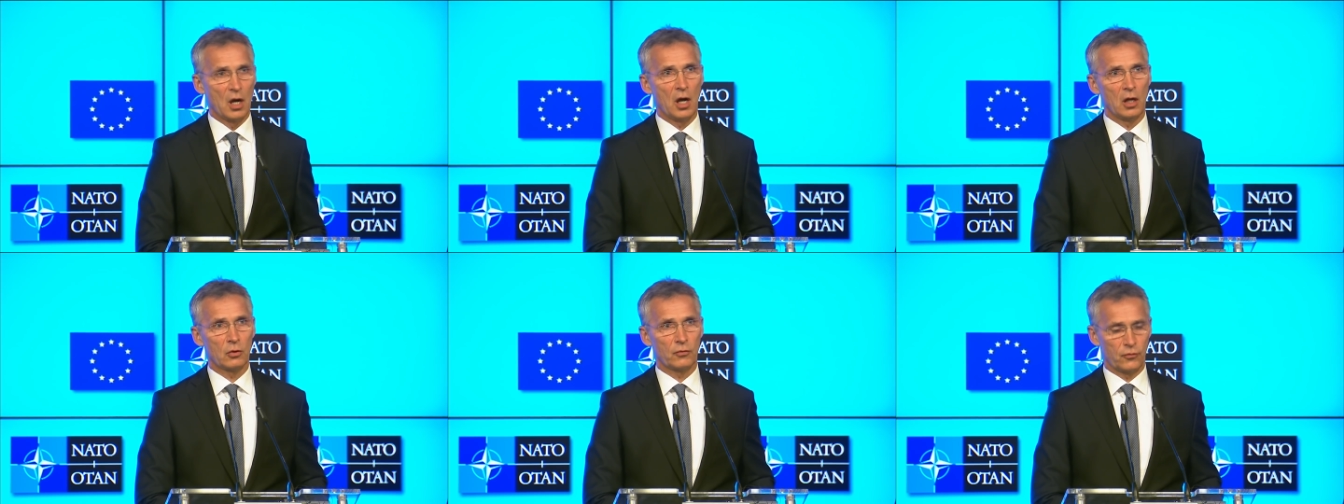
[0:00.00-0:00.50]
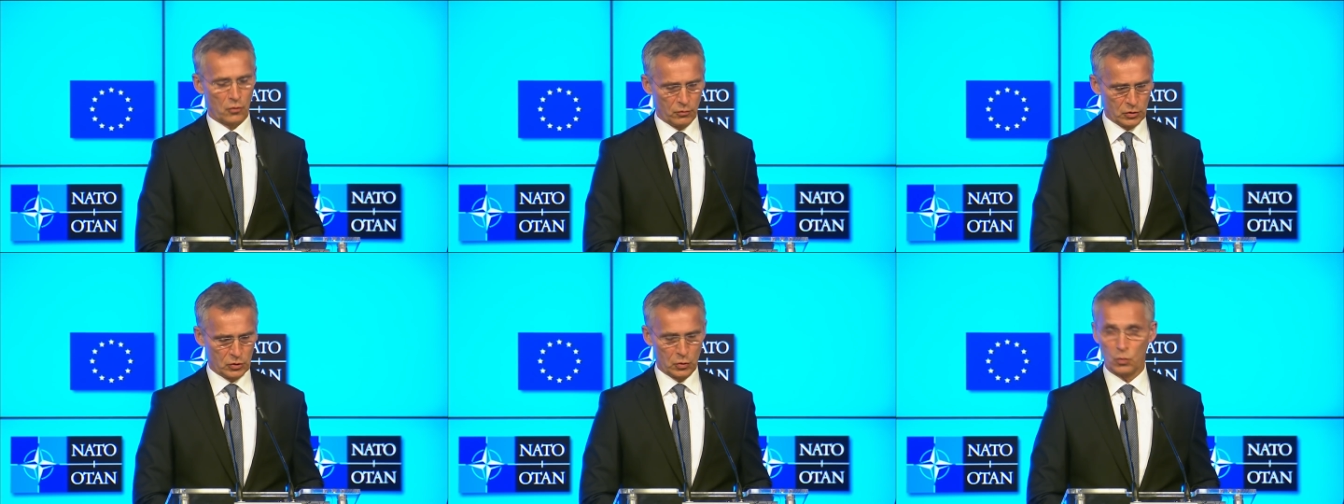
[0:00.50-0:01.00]
I look
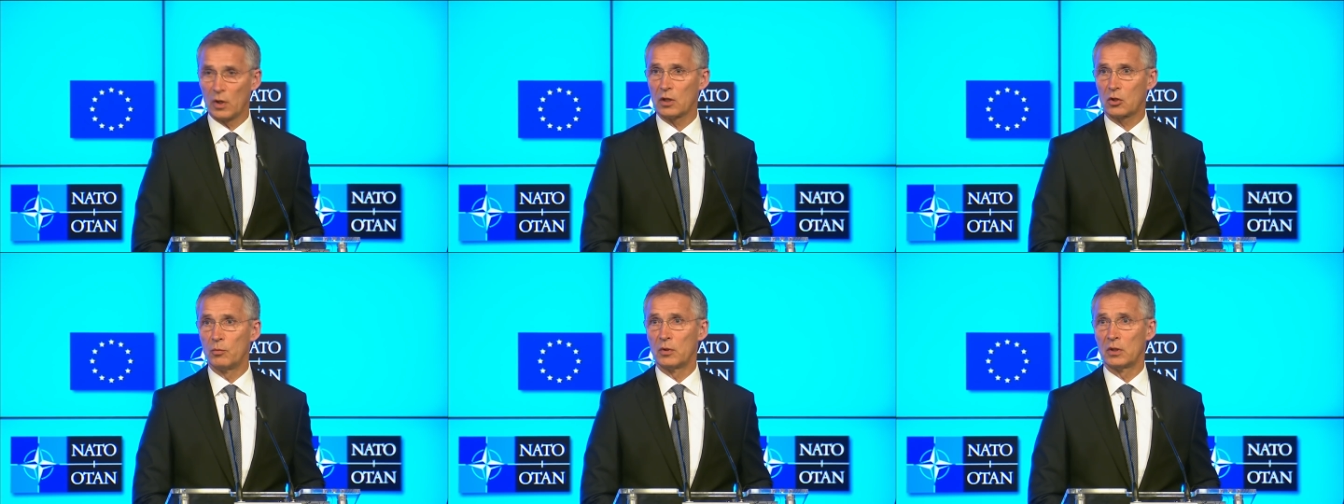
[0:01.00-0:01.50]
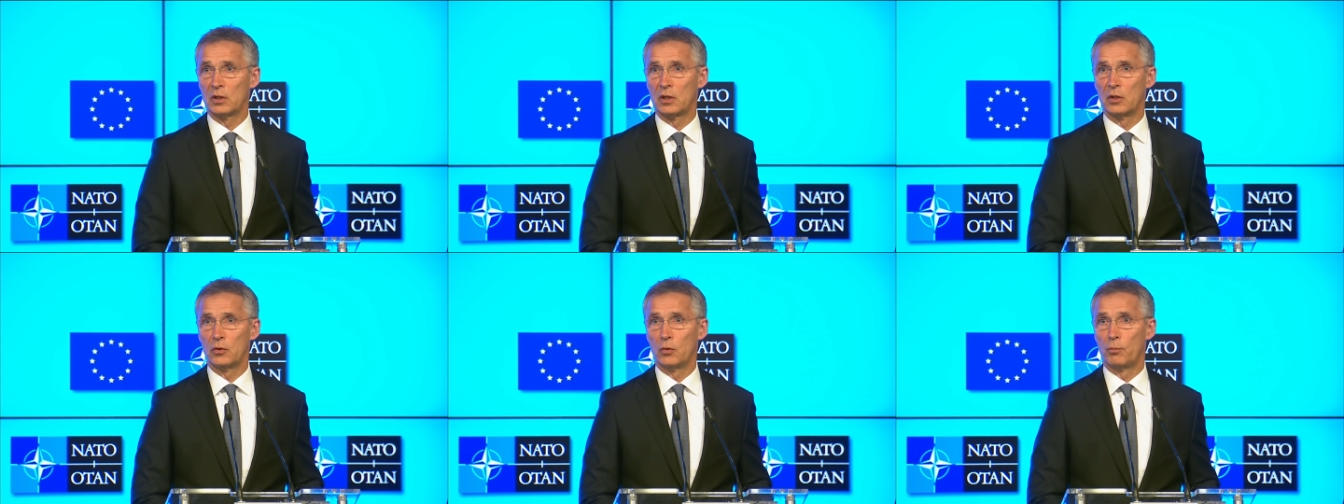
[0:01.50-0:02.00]
forward to
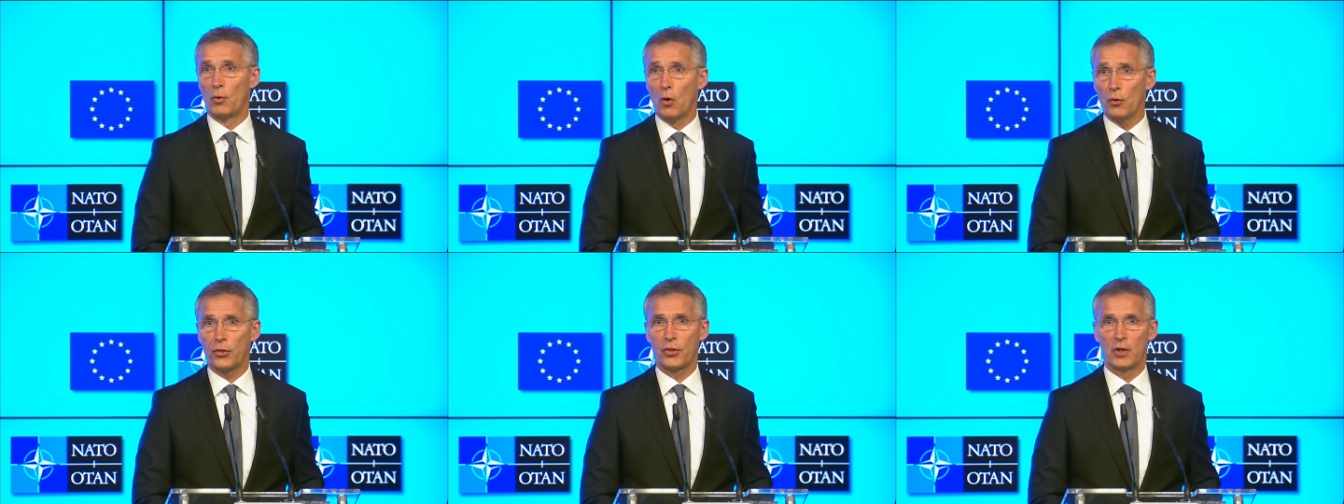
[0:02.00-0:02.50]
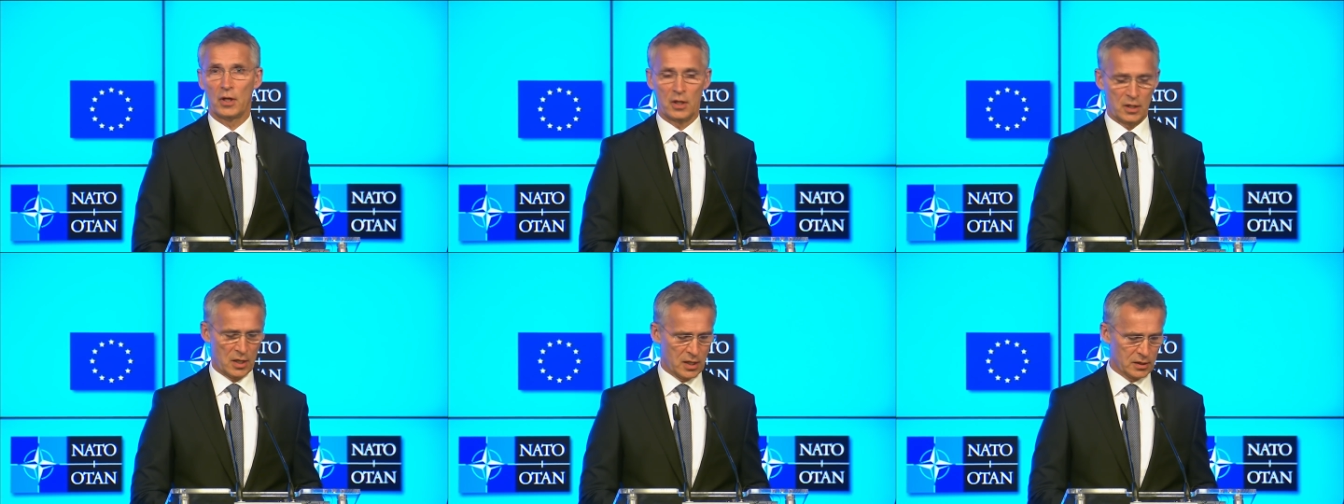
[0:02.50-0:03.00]
welcoming you both
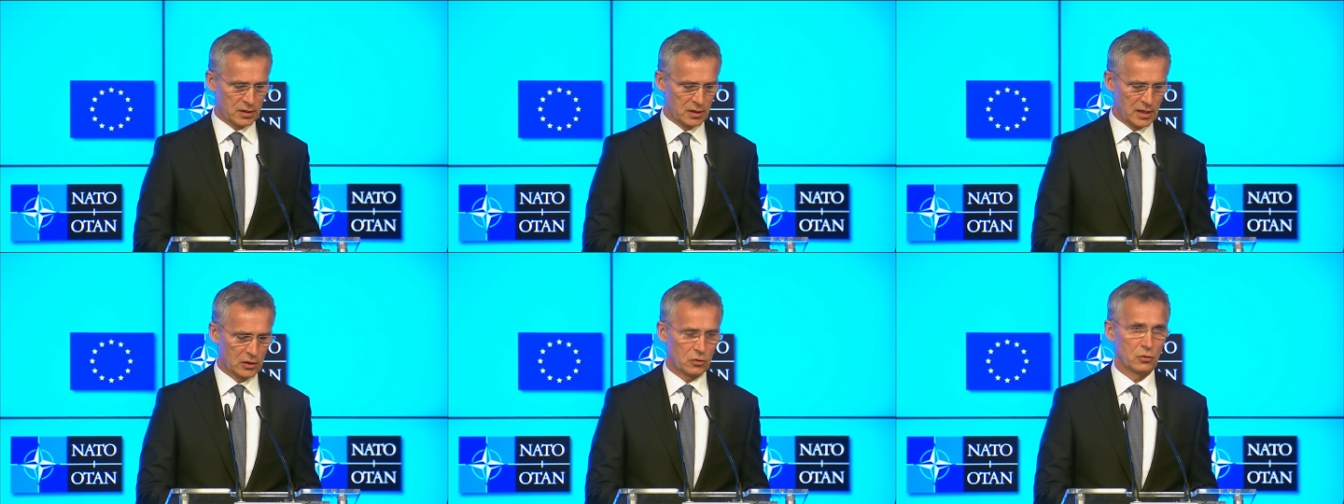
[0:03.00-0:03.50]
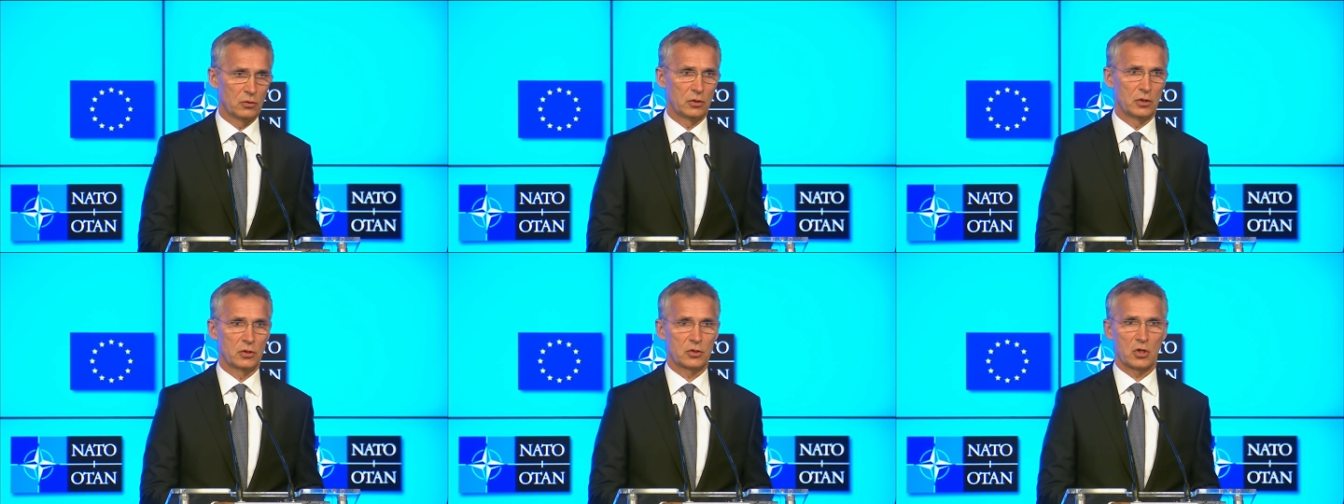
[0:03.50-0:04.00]
at the
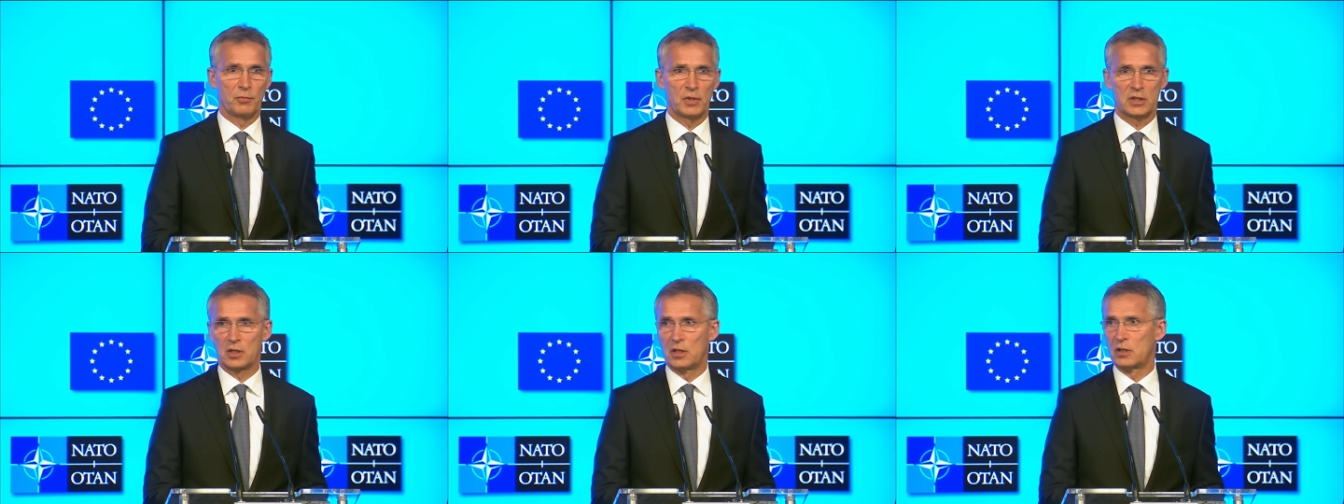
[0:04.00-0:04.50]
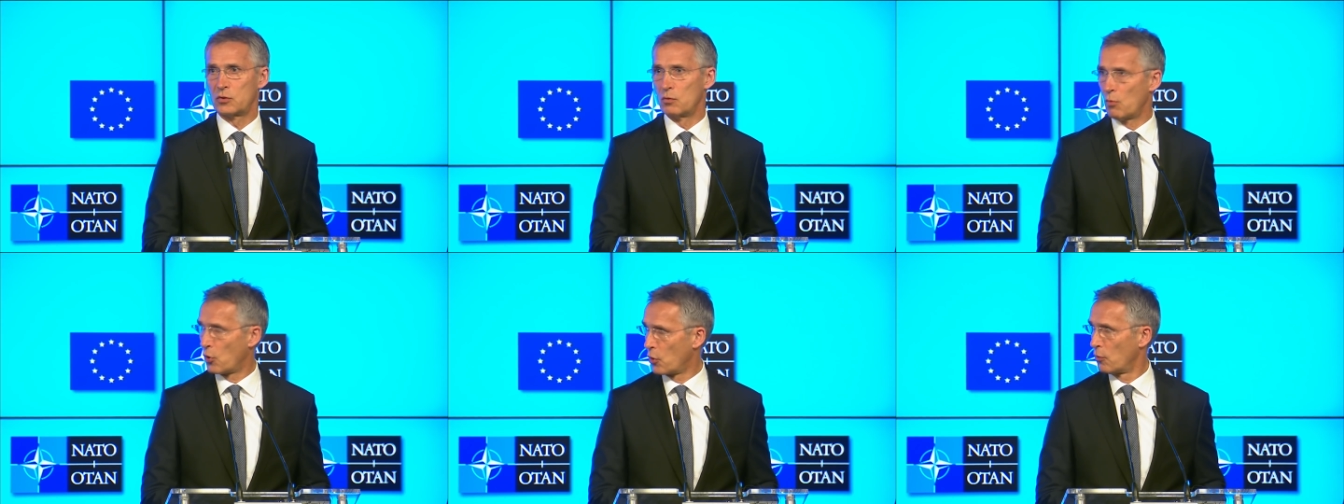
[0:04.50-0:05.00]
NATO summit
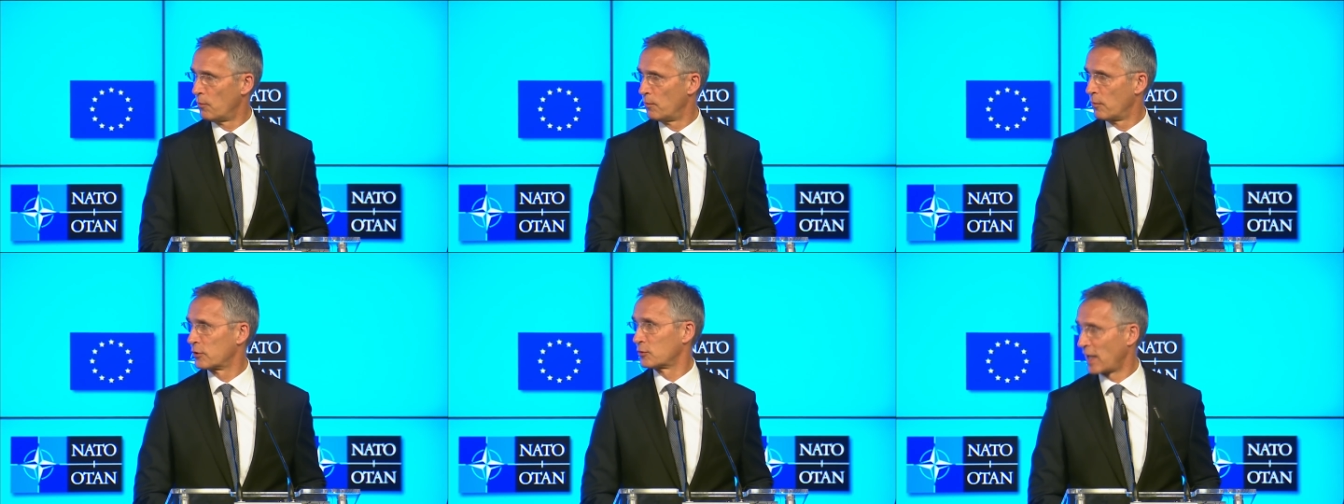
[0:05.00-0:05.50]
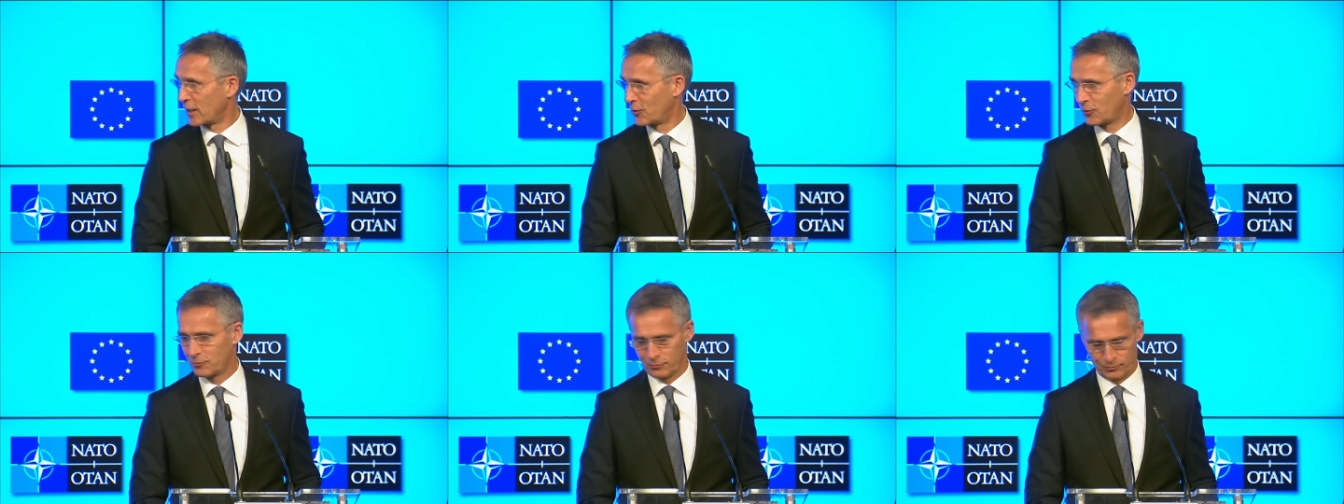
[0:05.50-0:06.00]
tomorrow. So thank you.